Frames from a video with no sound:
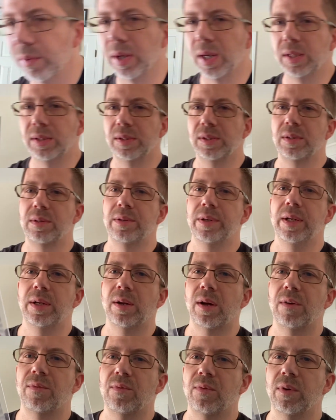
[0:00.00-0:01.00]
I just cleaned
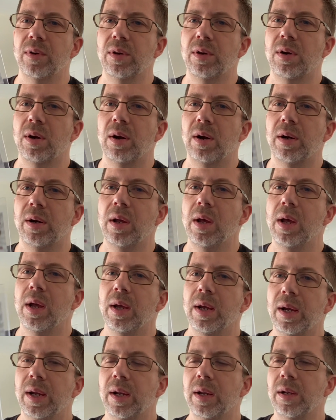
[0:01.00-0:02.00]
off 1 card,
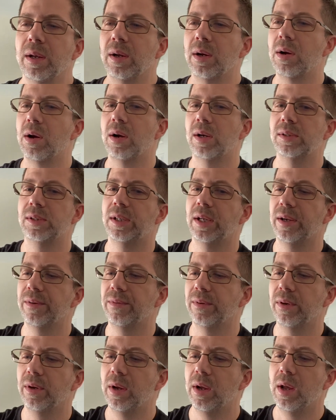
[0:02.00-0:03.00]
get it in a card
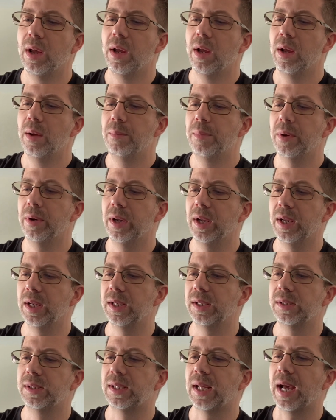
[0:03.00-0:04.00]
saver, put it in a
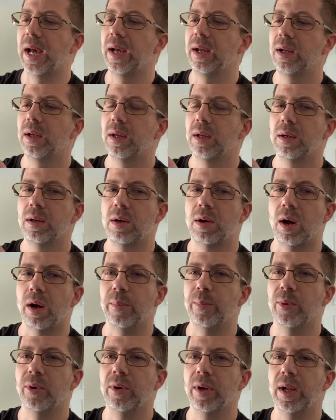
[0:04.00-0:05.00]
stack,
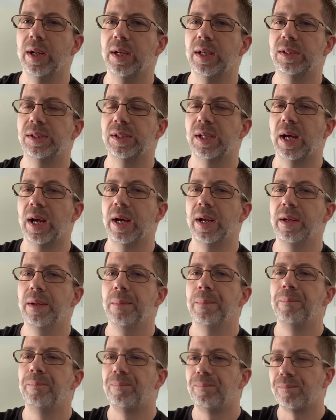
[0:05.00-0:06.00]
cardboard on each side,
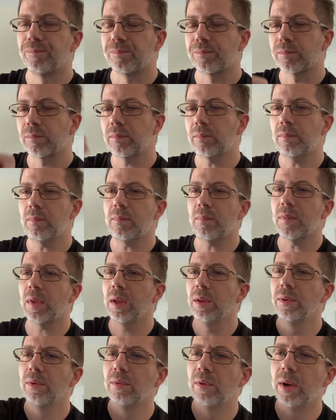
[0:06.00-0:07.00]

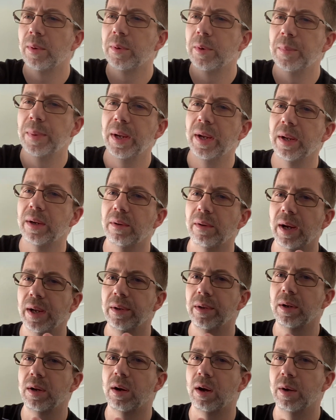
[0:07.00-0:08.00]
the rubber band around the
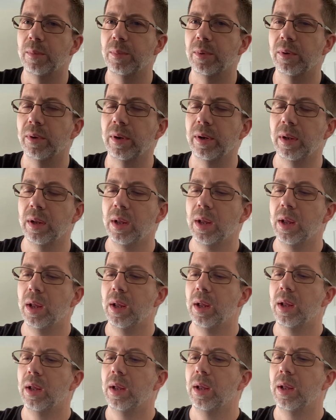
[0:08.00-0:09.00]
cardboard,
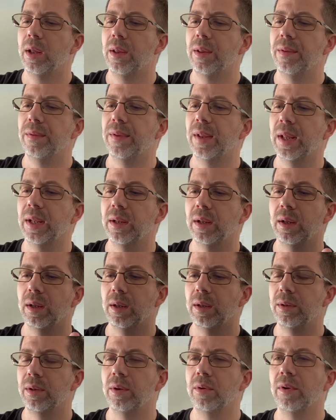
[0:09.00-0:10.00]
then
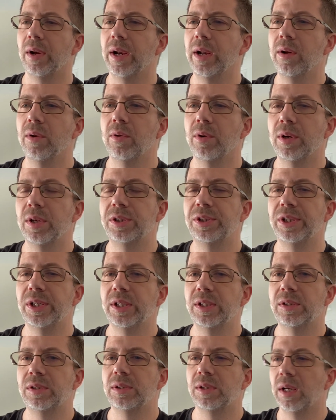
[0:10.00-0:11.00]
the grading order
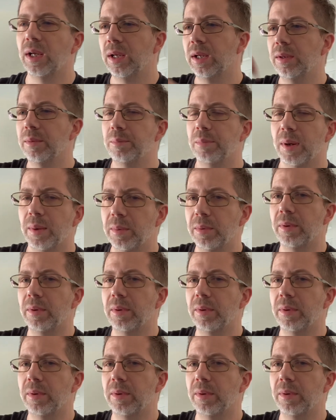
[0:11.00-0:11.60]
sheets, bubble